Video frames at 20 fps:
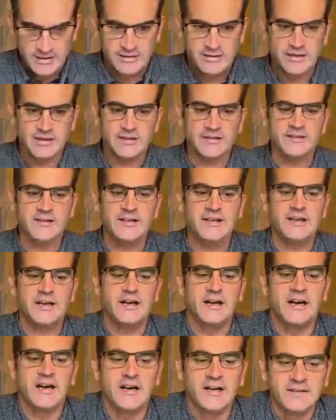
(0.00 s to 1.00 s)
Does he
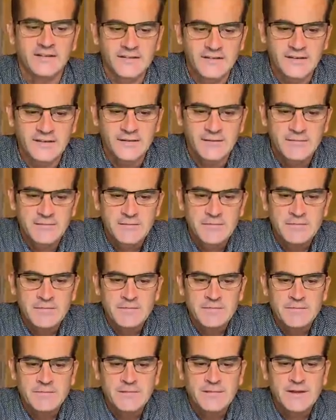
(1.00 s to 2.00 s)
ask,
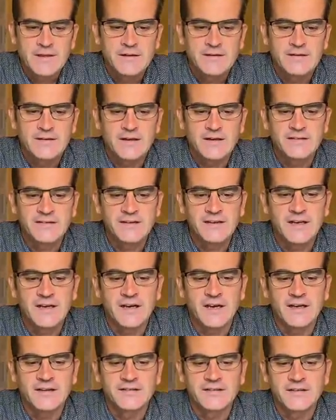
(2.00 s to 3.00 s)
does he
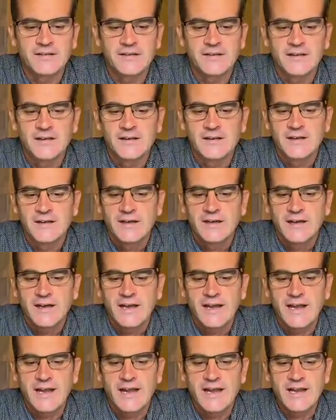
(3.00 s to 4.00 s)
ask
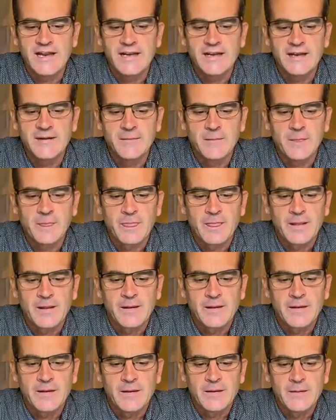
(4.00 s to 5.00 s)
a
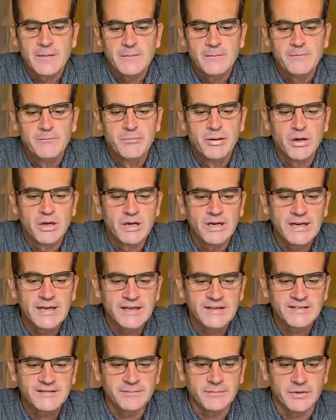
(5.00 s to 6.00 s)

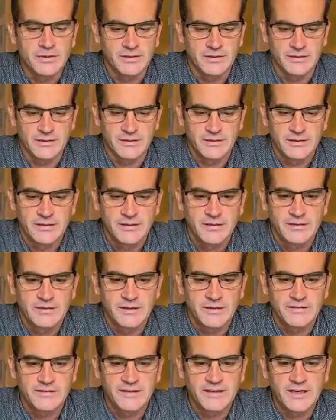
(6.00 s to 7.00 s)
policeman?
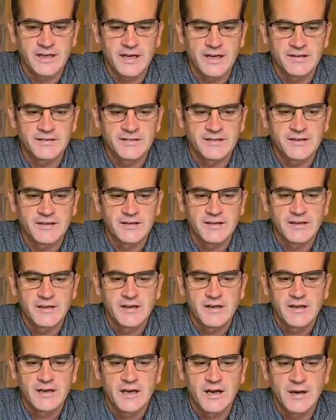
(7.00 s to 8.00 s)
Does he ask
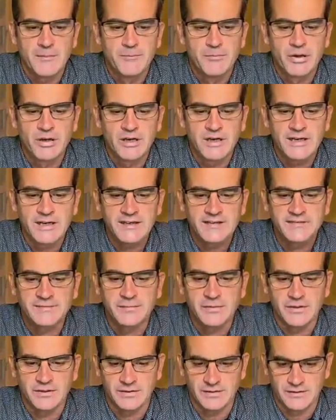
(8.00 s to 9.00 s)
a
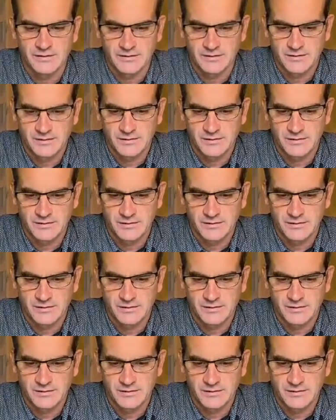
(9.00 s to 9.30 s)
policeman,